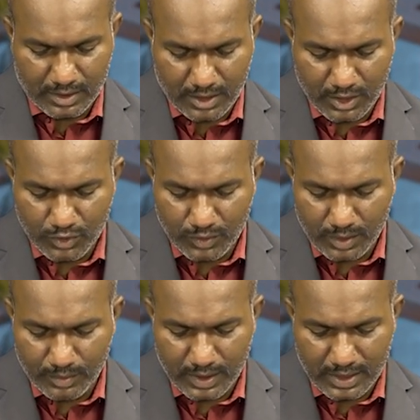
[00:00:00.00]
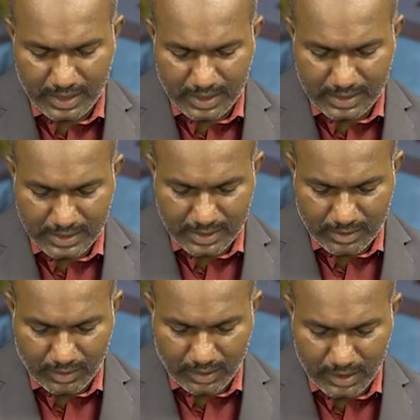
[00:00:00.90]
transformer is
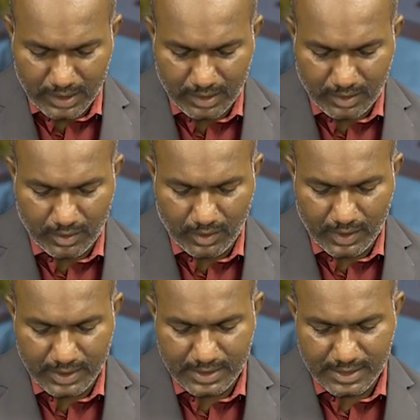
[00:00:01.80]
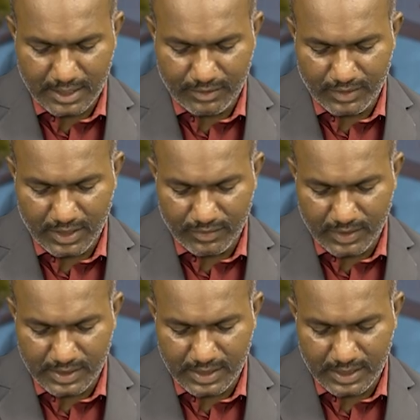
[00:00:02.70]
called constant
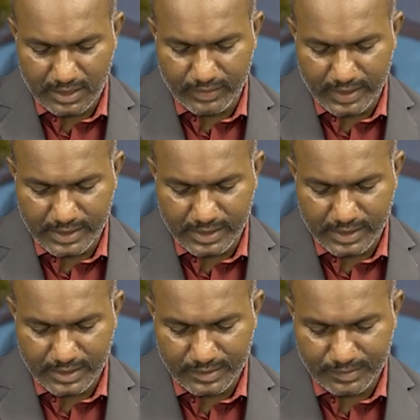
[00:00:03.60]
frequency device.